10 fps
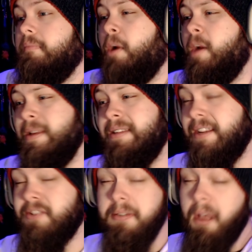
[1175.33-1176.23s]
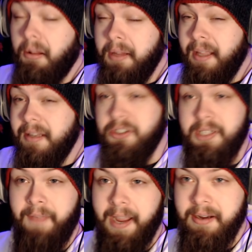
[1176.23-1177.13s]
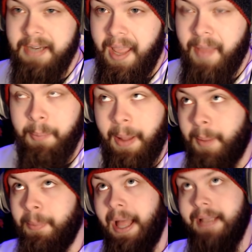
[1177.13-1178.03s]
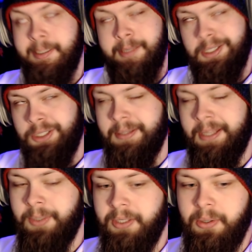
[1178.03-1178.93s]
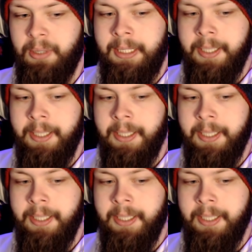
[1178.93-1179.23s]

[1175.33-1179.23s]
Part of me is like, is it Talia? Did she fake her death? Blah, blah, blah. Seems like some shit they would do.